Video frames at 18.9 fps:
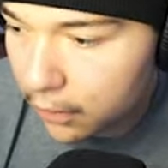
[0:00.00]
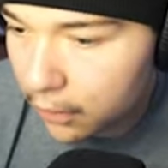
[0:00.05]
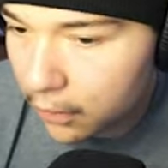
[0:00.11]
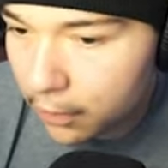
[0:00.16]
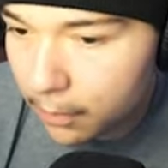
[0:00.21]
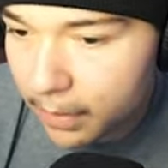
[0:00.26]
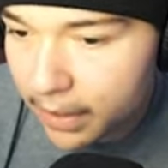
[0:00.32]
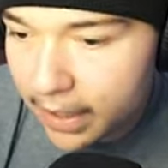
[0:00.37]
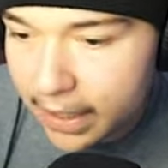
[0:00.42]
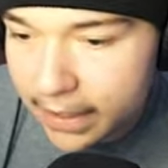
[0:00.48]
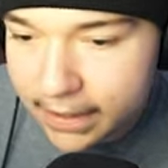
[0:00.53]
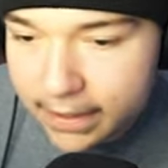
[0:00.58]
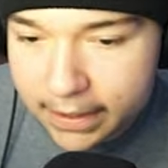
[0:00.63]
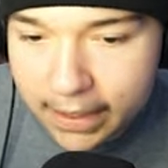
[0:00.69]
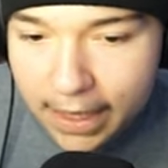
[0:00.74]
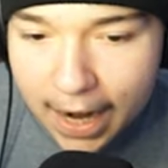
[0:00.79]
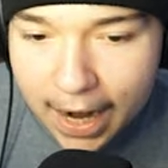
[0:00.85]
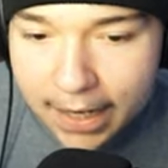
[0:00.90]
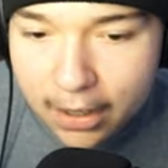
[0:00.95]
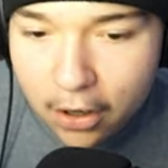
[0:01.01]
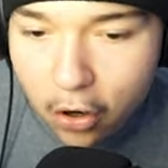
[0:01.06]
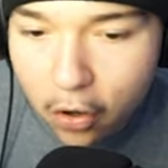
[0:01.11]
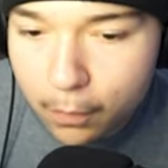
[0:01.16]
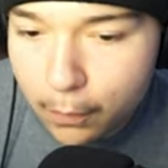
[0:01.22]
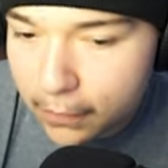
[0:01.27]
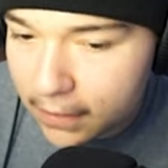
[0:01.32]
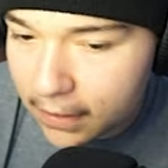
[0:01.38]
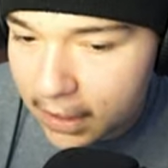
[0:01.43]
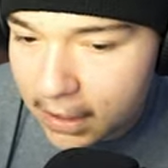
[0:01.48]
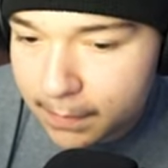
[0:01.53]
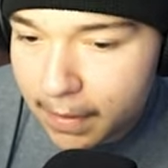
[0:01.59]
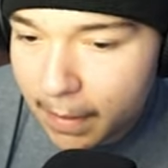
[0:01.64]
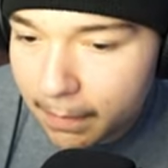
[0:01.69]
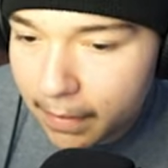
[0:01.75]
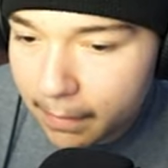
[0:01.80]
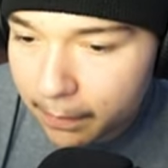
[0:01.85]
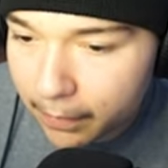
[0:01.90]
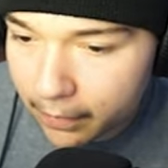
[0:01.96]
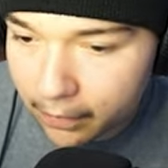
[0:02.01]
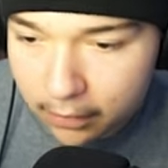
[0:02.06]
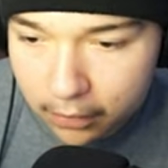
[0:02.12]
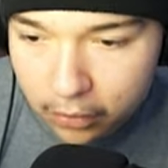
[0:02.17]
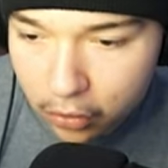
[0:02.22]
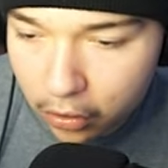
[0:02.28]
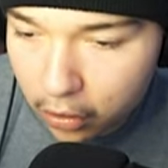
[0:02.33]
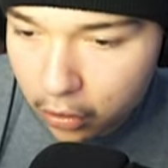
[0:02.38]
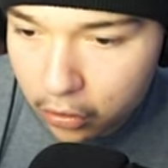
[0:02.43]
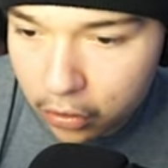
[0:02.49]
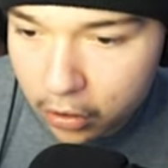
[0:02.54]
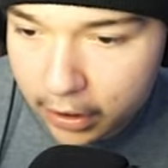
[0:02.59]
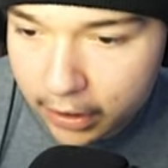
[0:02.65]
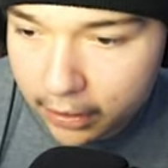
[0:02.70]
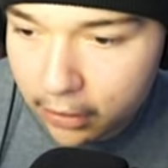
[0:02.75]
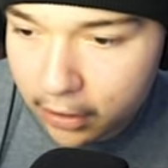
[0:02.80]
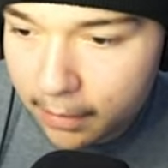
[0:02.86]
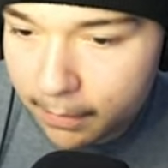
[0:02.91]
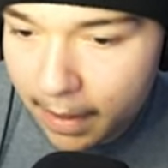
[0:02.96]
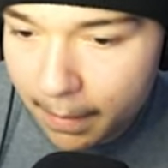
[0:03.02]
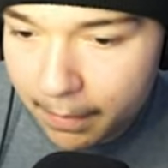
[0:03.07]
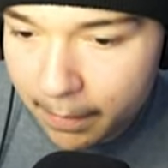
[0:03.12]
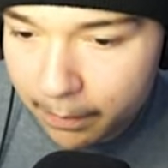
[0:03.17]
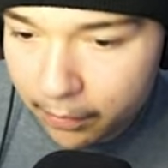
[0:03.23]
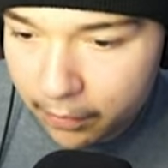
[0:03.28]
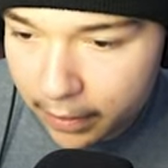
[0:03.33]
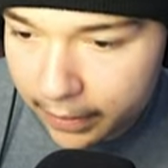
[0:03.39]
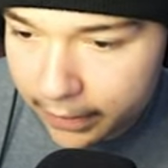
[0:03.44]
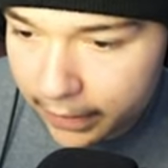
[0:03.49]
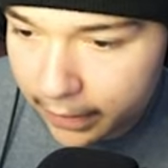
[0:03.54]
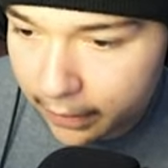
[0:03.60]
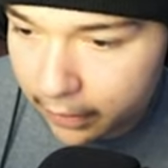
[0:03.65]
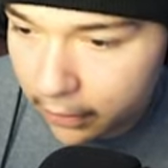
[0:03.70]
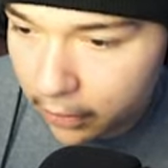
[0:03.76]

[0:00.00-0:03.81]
Oh my God. See, I almost lost my bumper. Look, look, look at my bumper right there.